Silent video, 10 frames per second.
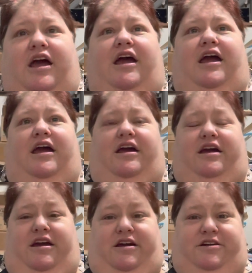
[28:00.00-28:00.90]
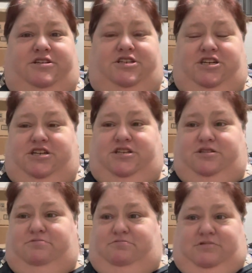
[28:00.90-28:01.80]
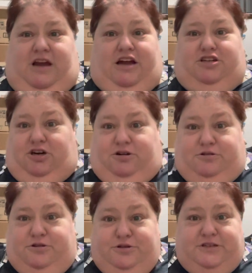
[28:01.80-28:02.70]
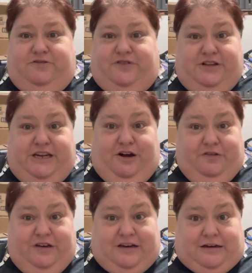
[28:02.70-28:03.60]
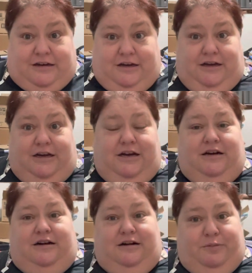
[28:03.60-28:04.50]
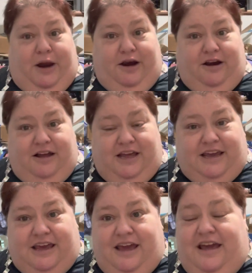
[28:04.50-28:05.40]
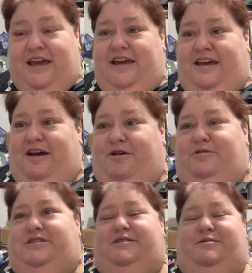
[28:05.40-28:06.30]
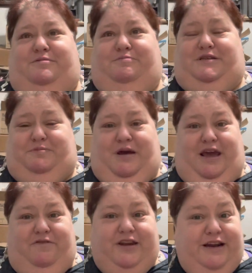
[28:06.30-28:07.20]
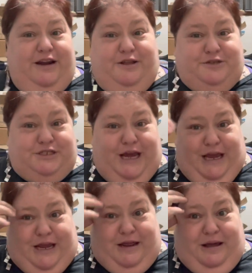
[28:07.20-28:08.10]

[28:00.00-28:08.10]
and just got turned loose in Philadelphia. Apparently, was misbehaving in another state.